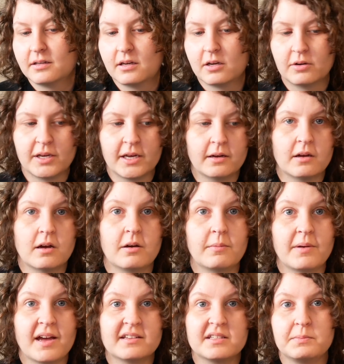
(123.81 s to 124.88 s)
Oh yeah,
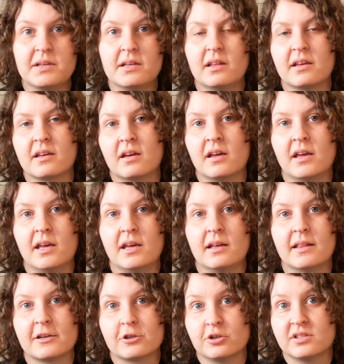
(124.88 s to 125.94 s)
it has to be like a
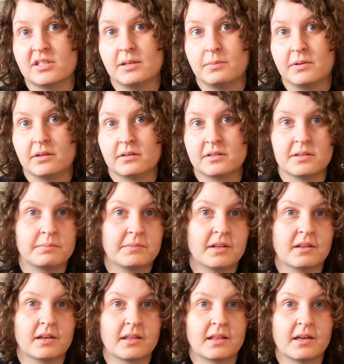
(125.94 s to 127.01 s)
electricity bill, something
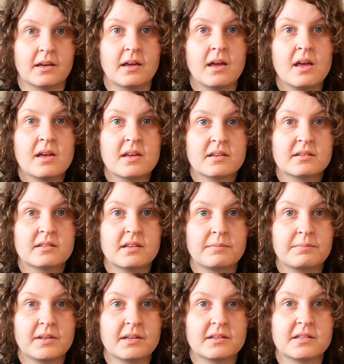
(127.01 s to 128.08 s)
like that.
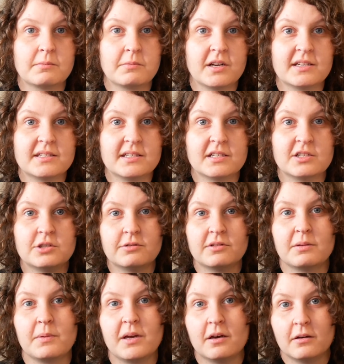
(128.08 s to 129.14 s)
Something someone has sent you in
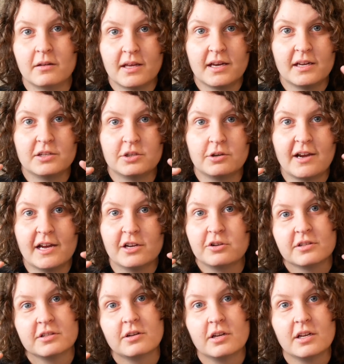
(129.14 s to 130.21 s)
the mail that has your
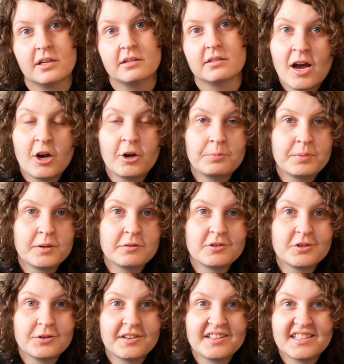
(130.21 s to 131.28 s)
address on it. Hope you
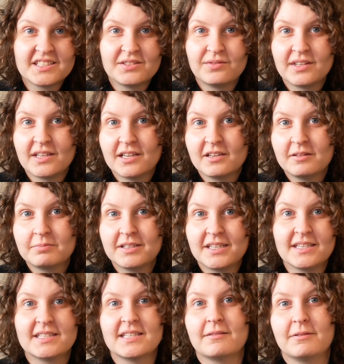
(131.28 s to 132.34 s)
enjoyed this video.
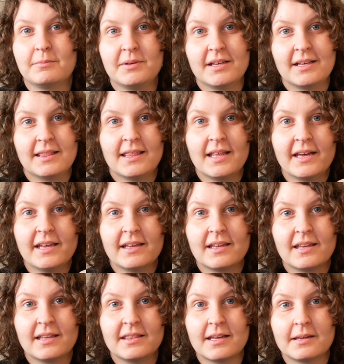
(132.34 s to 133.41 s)
Please give it a big like,
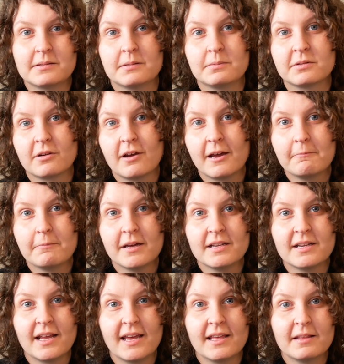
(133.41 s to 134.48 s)
hit that subscribe
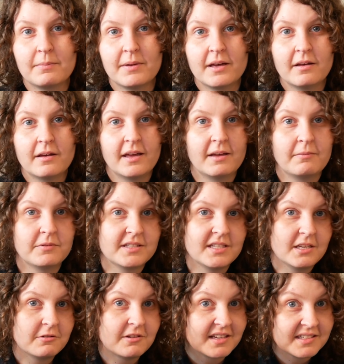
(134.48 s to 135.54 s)
button and the bell, and we'll
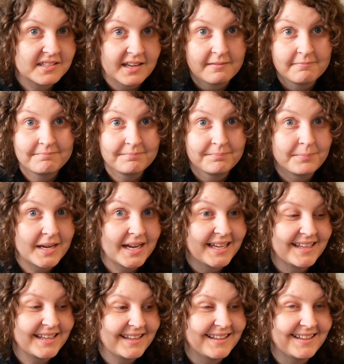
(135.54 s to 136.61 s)
see you next time.
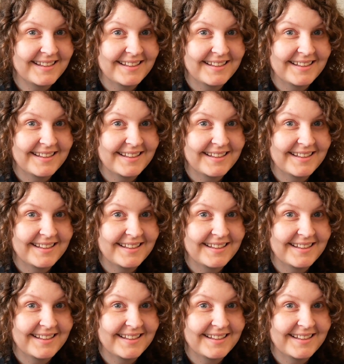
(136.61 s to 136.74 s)
Bye.